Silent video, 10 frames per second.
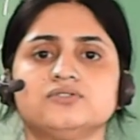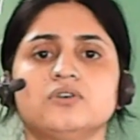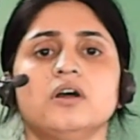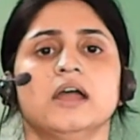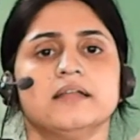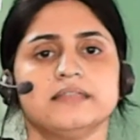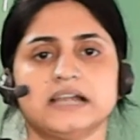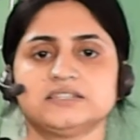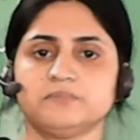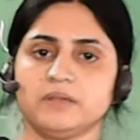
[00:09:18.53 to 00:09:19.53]
So
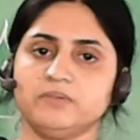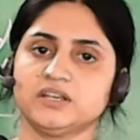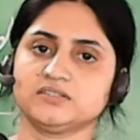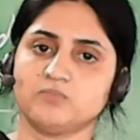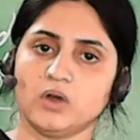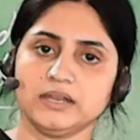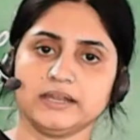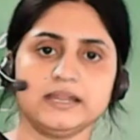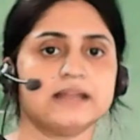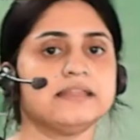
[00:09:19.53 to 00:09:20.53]
that's maybe a small
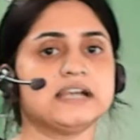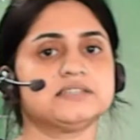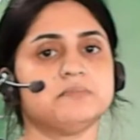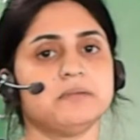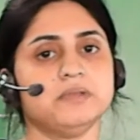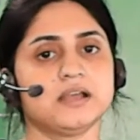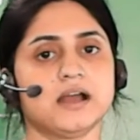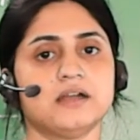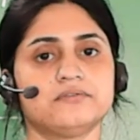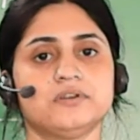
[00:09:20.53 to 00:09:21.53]
area, that's maybe a
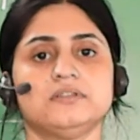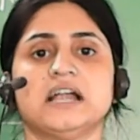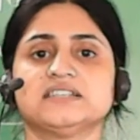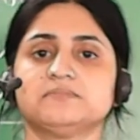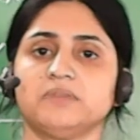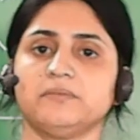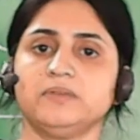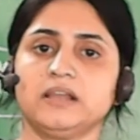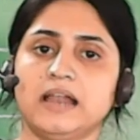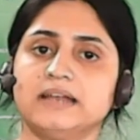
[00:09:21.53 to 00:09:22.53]
country, that's
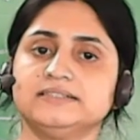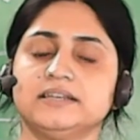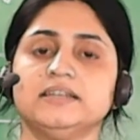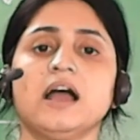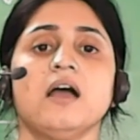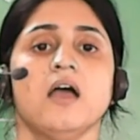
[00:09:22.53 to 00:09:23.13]
maybe a large area.